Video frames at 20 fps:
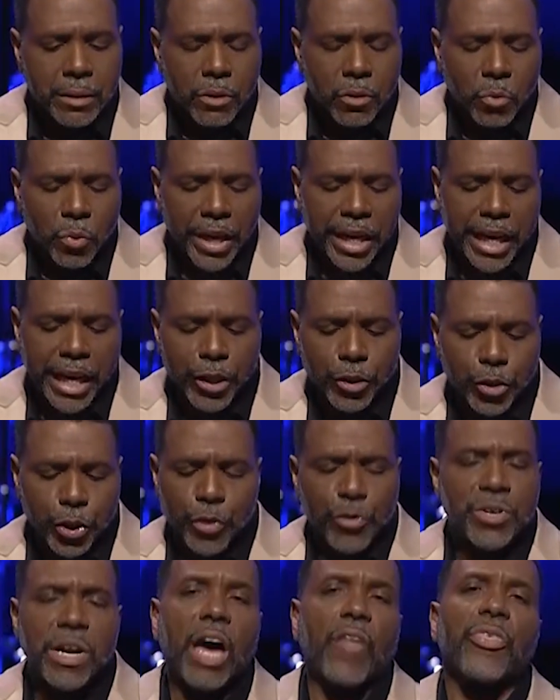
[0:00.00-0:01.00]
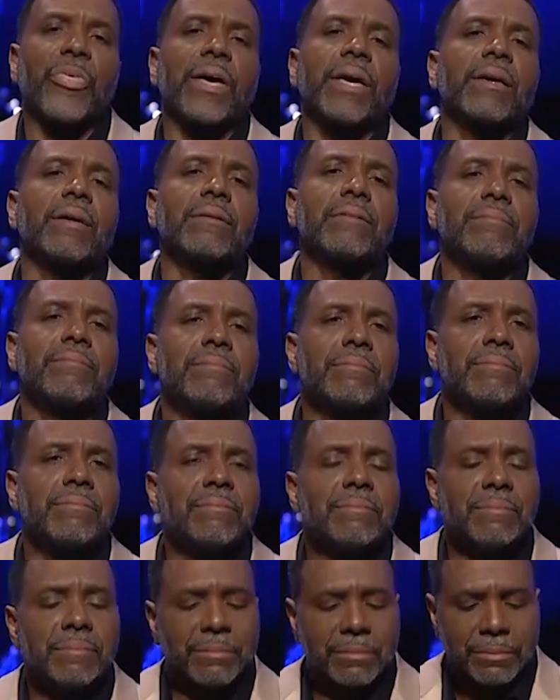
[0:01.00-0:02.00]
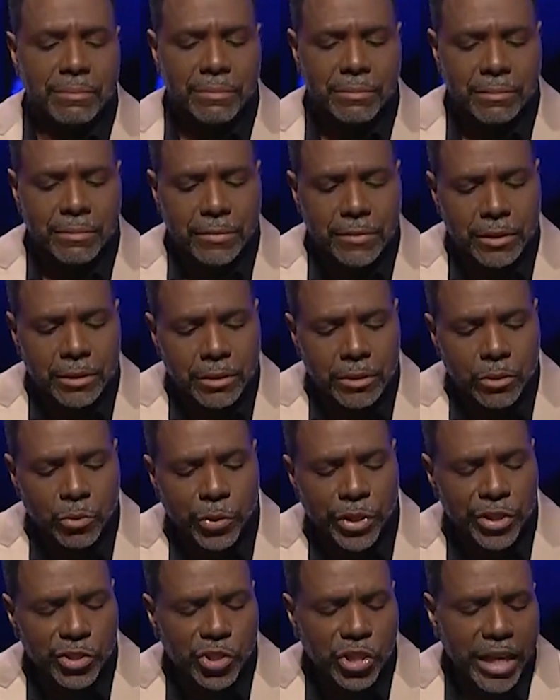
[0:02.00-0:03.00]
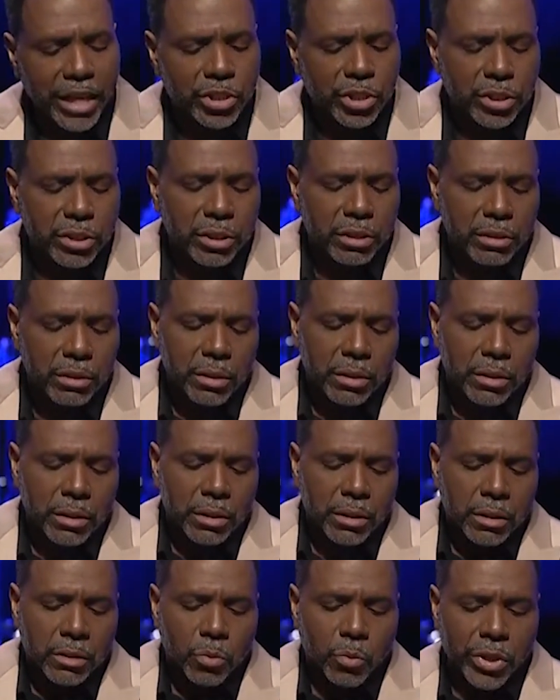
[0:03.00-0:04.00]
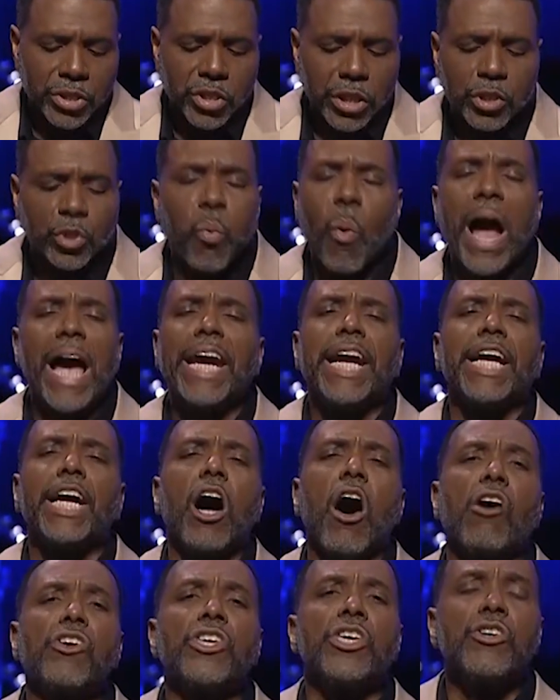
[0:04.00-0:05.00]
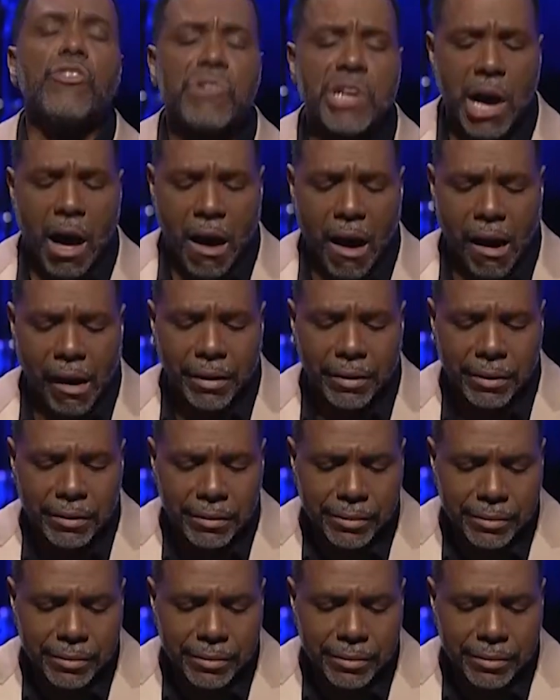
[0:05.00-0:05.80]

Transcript: We can do nothing. We're just, we're just waiting on you, God.